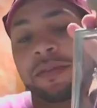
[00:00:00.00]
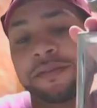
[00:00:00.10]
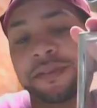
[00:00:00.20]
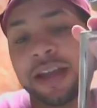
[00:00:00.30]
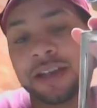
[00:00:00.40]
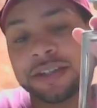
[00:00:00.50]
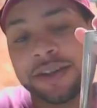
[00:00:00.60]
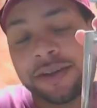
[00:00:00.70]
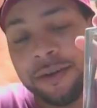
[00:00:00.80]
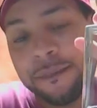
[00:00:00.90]

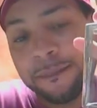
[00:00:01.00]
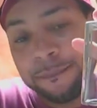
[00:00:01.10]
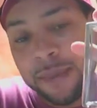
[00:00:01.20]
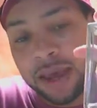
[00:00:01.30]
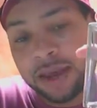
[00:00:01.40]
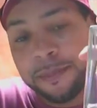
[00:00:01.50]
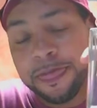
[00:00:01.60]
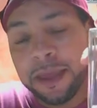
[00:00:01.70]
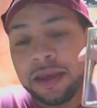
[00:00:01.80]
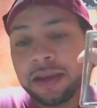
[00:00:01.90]
Reflection Man.
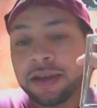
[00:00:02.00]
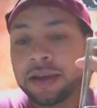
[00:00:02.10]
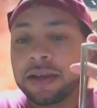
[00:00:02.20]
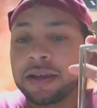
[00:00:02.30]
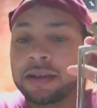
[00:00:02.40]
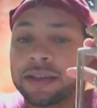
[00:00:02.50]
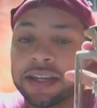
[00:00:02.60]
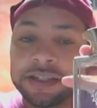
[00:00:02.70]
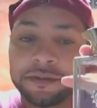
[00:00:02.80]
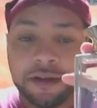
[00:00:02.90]

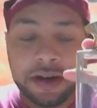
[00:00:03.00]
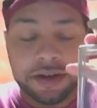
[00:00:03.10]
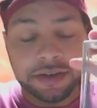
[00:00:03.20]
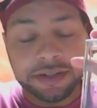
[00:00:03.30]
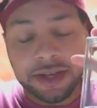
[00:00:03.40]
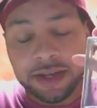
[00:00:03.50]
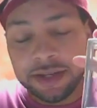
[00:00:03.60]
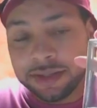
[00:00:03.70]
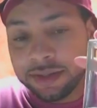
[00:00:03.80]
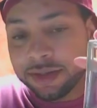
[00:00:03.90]
This fragrance
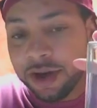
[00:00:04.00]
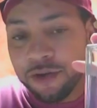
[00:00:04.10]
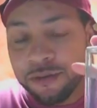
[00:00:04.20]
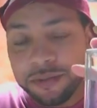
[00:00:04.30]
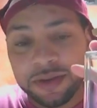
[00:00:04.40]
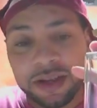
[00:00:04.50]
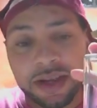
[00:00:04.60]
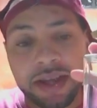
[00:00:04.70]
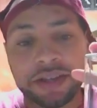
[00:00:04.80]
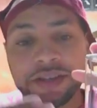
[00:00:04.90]
is dope.
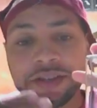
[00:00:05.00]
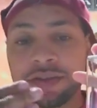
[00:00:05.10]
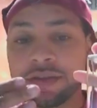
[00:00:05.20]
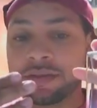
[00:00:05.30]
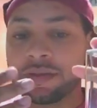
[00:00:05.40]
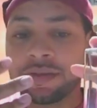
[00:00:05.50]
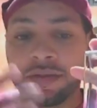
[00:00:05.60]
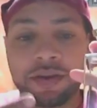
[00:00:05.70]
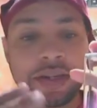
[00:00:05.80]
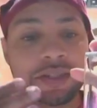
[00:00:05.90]
It's
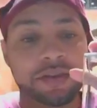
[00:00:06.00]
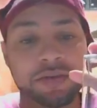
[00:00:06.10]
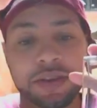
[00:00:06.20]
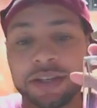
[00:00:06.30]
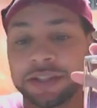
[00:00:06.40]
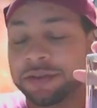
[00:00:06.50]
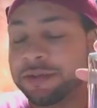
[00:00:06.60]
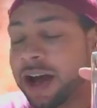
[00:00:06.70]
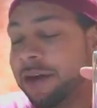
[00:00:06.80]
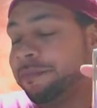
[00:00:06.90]
going to get you
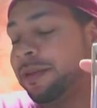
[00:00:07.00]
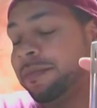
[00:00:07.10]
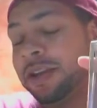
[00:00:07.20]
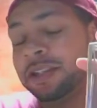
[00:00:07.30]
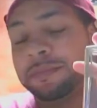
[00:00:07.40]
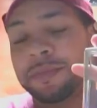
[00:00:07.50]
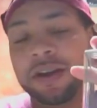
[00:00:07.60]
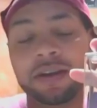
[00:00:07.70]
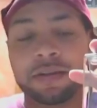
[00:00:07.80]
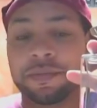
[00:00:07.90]
compliments,
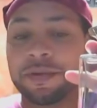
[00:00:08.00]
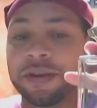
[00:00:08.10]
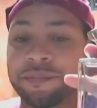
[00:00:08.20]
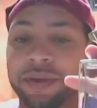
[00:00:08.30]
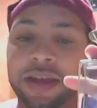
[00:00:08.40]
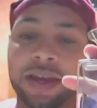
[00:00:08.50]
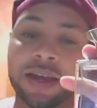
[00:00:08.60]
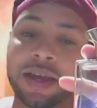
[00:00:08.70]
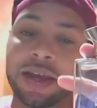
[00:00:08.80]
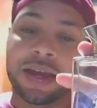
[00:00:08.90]
period, point blank.
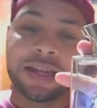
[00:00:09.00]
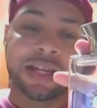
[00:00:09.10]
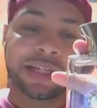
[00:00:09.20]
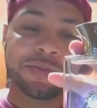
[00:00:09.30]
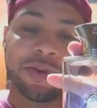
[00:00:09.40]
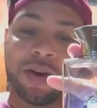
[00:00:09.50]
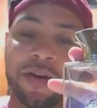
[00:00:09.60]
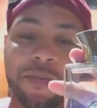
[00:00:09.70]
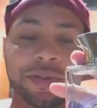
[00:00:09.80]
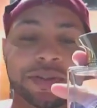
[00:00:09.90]
This one
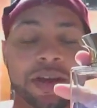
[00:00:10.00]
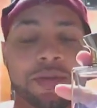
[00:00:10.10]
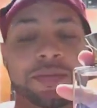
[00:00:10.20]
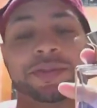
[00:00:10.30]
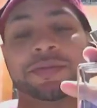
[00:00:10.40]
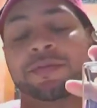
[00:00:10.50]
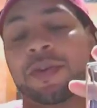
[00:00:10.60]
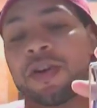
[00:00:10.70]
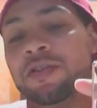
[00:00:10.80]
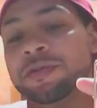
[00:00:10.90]
opens up with some
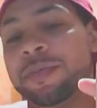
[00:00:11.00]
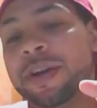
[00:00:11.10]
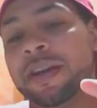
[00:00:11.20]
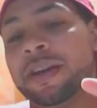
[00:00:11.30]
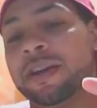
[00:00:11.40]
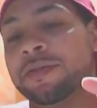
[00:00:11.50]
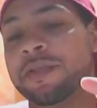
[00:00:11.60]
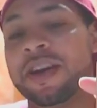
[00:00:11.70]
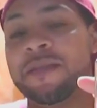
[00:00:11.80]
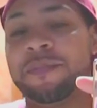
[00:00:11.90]
rosemary and
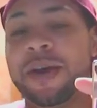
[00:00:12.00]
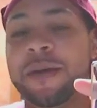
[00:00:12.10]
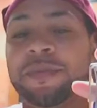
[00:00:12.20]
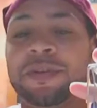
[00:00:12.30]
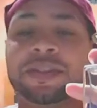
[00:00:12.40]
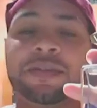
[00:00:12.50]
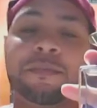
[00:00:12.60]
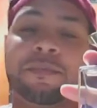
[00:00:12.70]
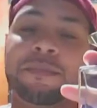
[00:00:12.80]
red pepper, some